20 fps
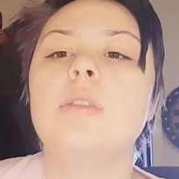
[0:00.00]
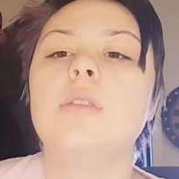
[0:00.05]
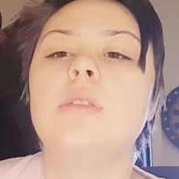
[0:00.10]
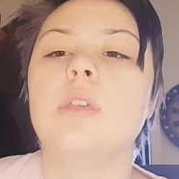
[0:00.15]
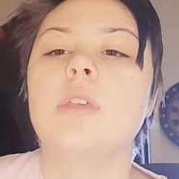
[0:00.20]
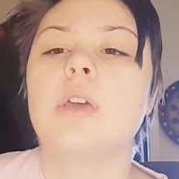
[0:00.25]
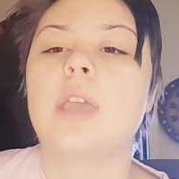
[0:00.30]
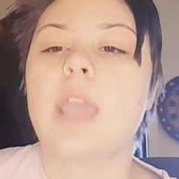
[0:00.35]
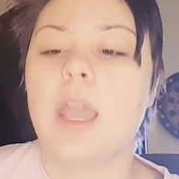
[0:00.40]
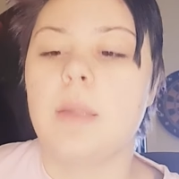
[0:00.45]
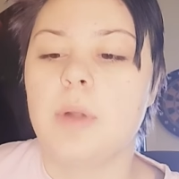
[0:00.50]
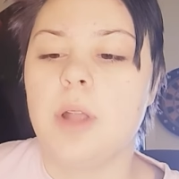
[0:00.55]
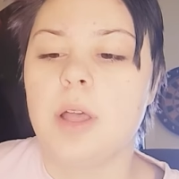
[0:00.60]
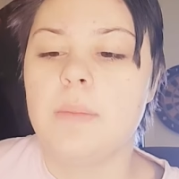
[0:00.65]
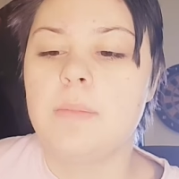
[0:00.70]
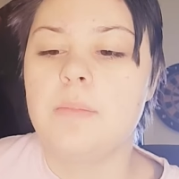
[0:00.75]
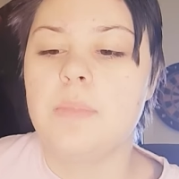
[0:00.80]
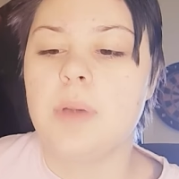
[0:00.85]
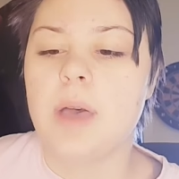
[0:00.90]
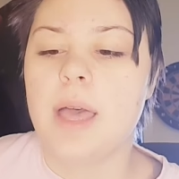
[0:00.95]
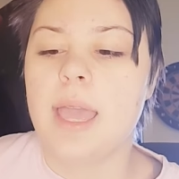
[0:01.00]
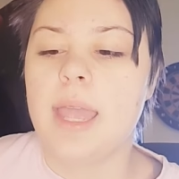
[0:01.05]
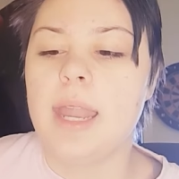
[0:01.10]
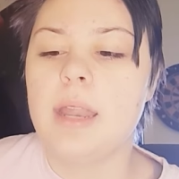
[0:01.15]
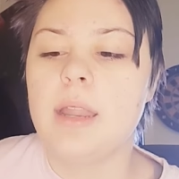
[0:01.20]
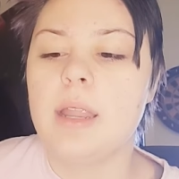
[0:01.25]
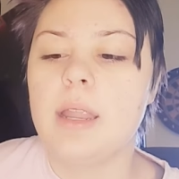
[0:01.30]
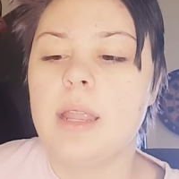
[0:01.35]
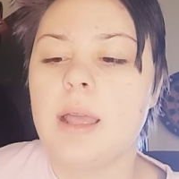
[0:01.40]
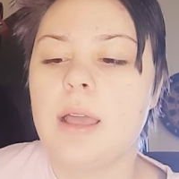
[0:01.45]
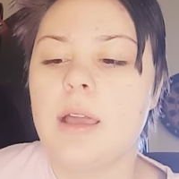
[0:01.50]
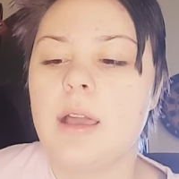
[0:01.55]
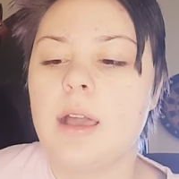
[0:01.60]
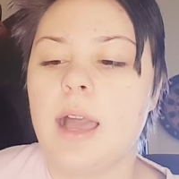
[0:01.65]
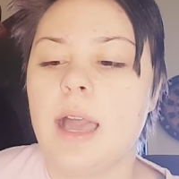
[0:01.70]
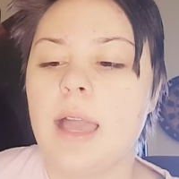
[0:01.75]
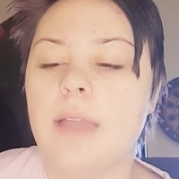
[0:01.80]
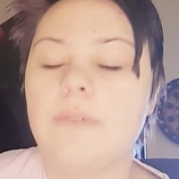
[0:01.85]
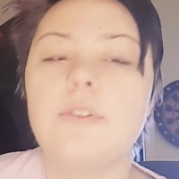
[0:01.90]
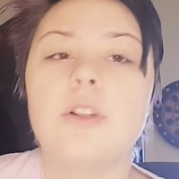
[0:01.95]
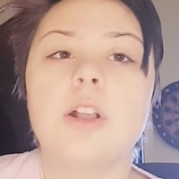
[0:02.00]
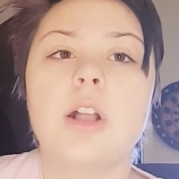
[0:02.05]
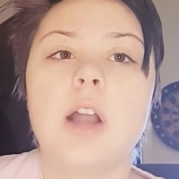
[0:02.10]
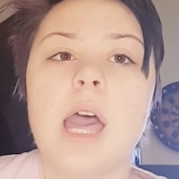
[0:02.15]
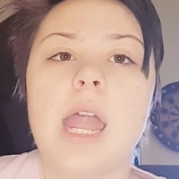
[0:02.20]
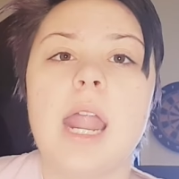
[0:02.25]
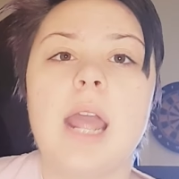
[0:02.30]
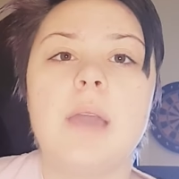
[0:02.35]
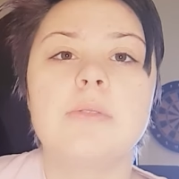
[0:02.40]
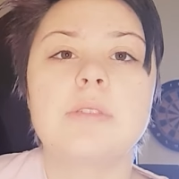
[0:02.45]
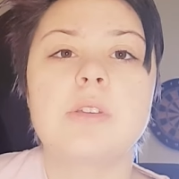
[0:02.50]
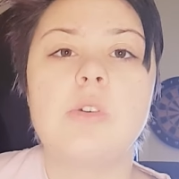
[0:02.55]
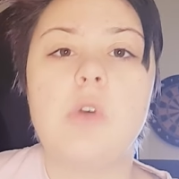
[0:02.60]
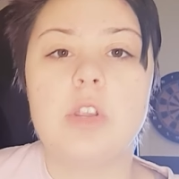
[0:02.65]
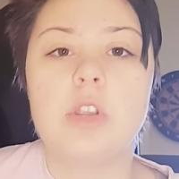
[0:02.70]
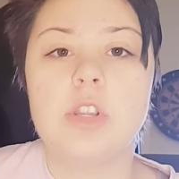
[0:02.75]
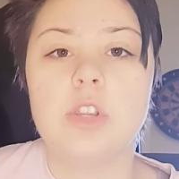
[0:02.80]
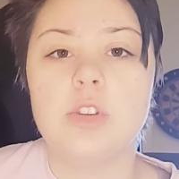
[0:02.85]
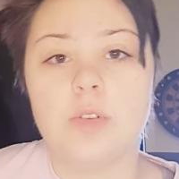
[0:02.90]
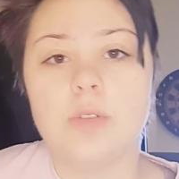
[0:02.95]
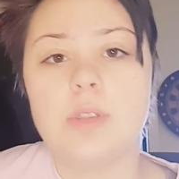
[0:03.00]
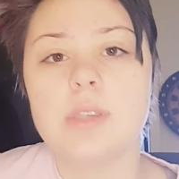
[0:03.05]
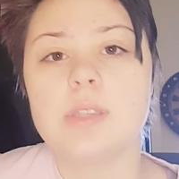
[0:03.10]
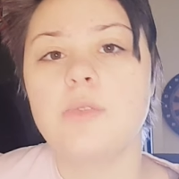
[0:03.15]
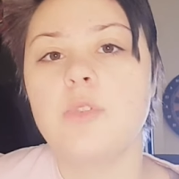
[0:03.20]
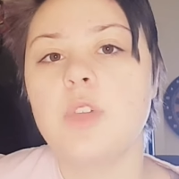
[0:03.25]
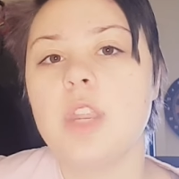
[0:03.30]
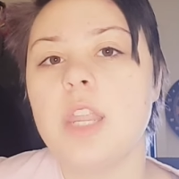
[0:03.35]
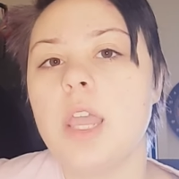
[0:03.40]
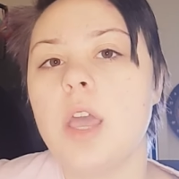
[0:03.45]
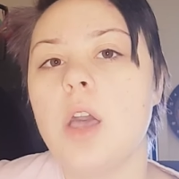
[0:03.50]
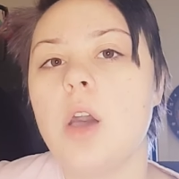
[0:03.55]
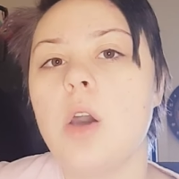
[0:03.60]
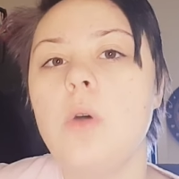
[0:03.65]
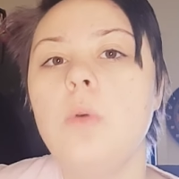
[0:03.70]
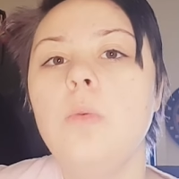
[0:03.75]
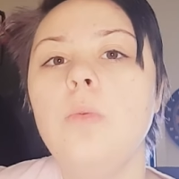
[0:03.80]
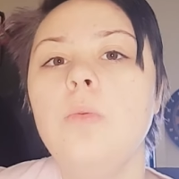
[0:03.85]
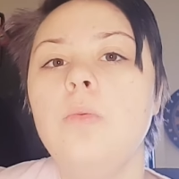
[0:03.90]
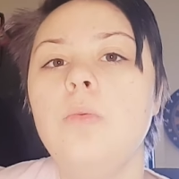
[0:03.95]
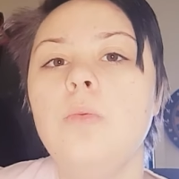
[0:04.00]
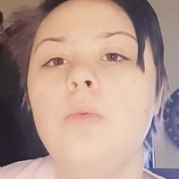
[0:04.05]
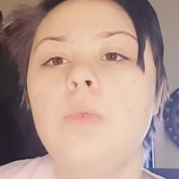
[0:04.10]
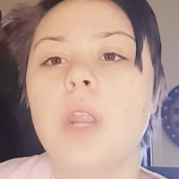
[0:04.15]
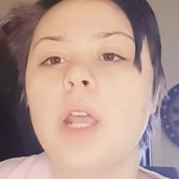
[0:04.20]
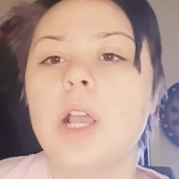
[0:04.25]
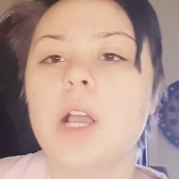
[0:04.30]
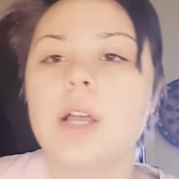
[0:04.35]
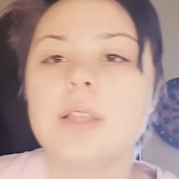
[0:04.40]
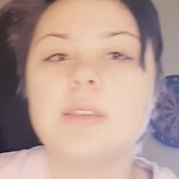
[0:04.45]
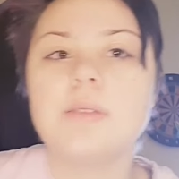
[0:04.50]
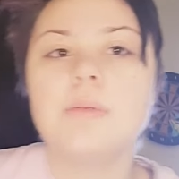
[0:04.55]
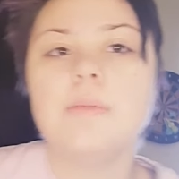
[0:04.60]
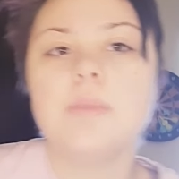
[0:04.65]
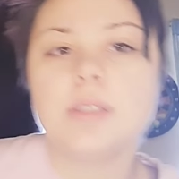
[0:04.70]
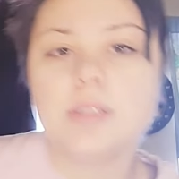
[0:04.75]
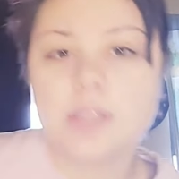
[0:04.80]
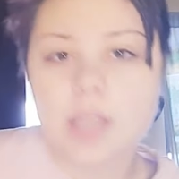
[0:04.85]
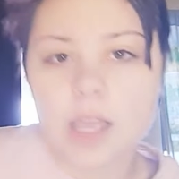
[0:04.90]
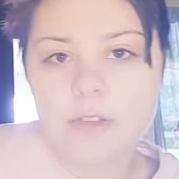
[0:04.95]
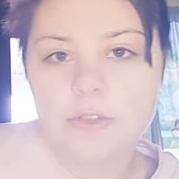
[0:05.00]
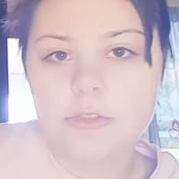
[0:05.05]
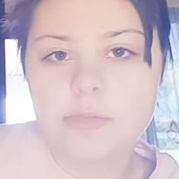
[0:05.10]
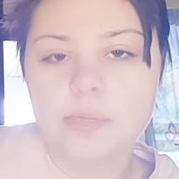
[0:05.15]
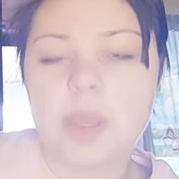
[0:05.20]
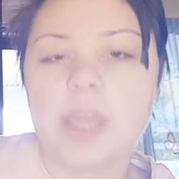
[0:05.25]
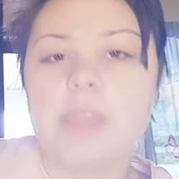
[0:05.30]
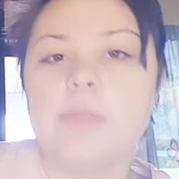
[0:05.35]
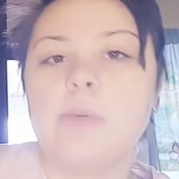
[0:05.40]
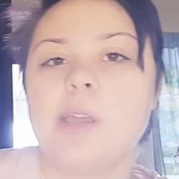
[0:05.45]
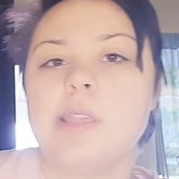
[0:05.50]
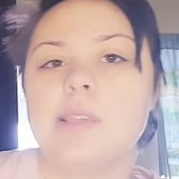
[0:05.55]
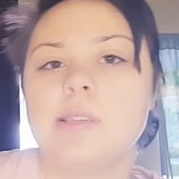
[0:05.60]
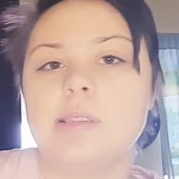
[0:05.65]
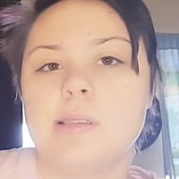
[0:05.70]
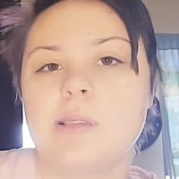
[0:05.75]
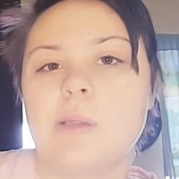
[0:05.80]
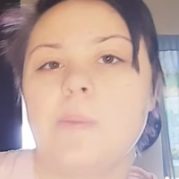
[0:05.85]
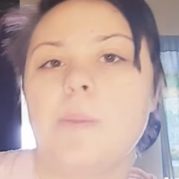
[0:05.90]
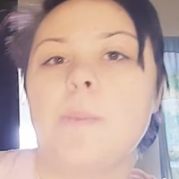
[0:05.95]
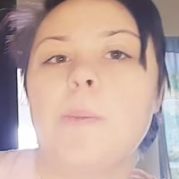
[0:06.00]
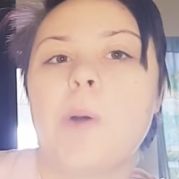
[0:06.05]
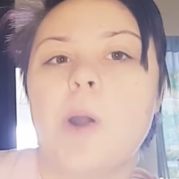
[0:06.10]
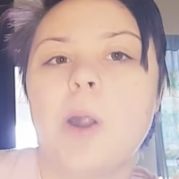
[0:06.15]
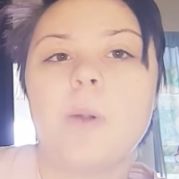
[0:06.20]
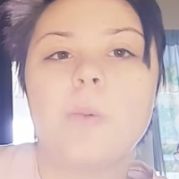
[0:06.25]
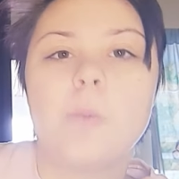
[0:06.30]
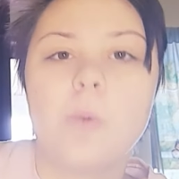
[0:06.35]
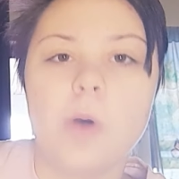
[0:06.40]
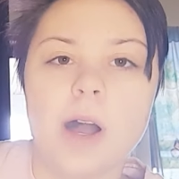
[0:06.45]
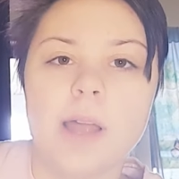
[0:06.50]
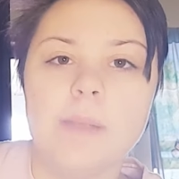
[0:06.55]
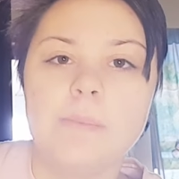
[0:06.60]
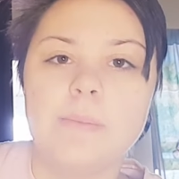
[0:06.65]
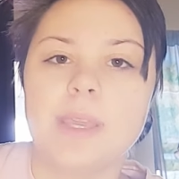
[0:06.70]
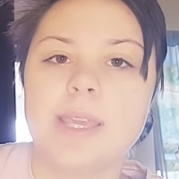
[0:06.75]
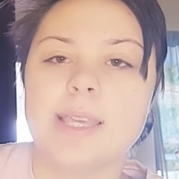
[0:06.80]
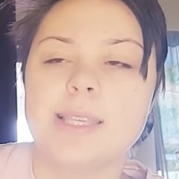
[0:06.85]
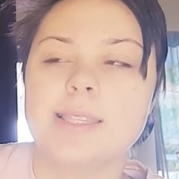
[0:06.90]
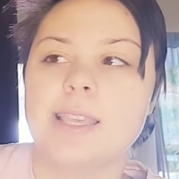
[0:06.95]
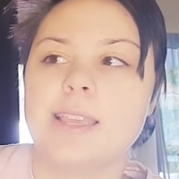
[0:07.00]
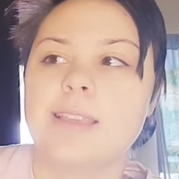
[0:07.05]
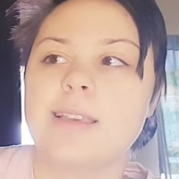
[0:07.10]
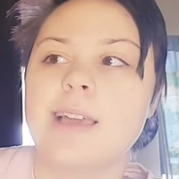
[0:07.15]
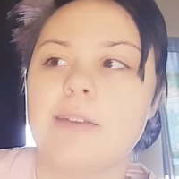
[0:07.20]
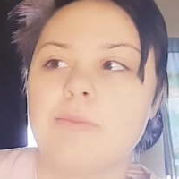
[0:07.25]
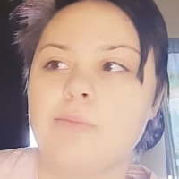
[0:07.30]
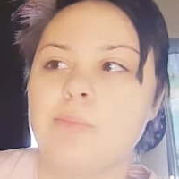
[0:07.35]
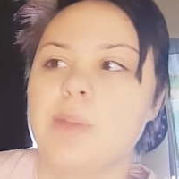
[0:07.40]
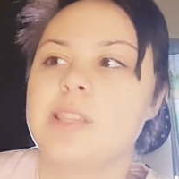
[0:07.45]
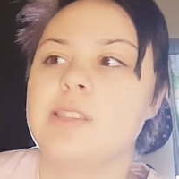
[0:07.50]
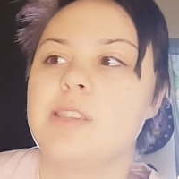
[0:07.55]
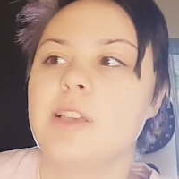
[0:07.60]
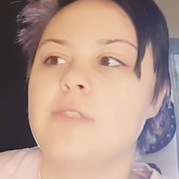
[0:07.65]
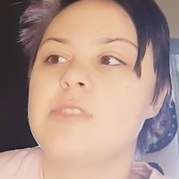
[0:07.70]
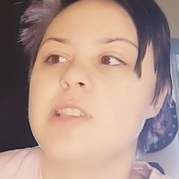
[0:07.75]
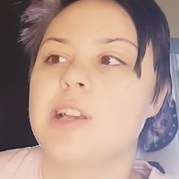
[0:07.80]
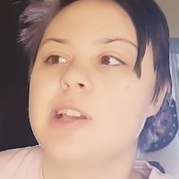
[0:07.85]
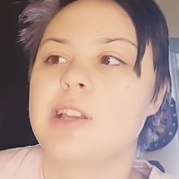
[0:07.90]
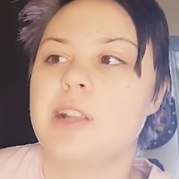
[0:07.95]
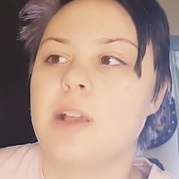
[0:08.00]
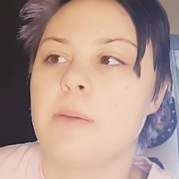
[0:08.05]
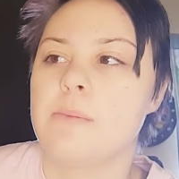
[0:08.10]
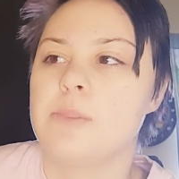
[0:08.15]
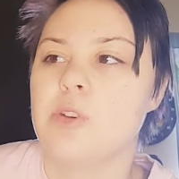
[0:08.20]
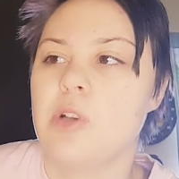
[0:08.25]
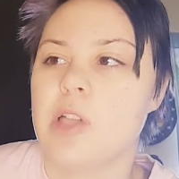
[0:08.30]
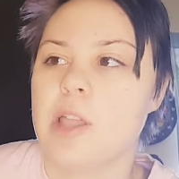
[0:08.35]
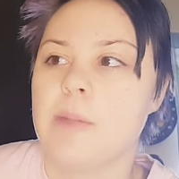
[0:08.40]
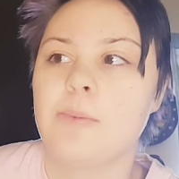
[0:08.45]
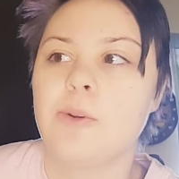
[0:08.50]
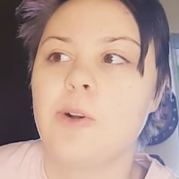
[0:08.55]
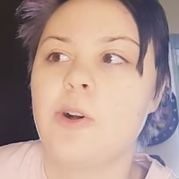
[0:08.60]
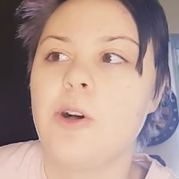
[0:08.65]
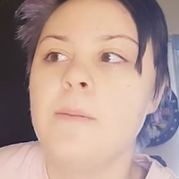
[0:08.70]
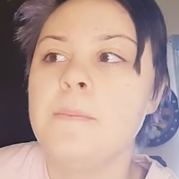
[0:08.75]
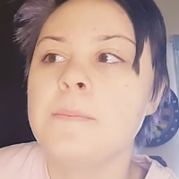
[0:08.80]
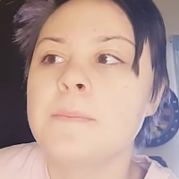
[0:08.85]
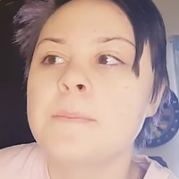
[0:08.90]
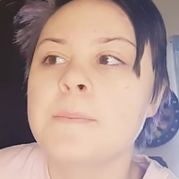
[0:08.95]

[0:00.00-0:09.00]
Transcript: the camera, but I forgot I was going to do this video when I got some of my stuff. By the way, this is going to be part one because like half of my stuff's not going to come until April.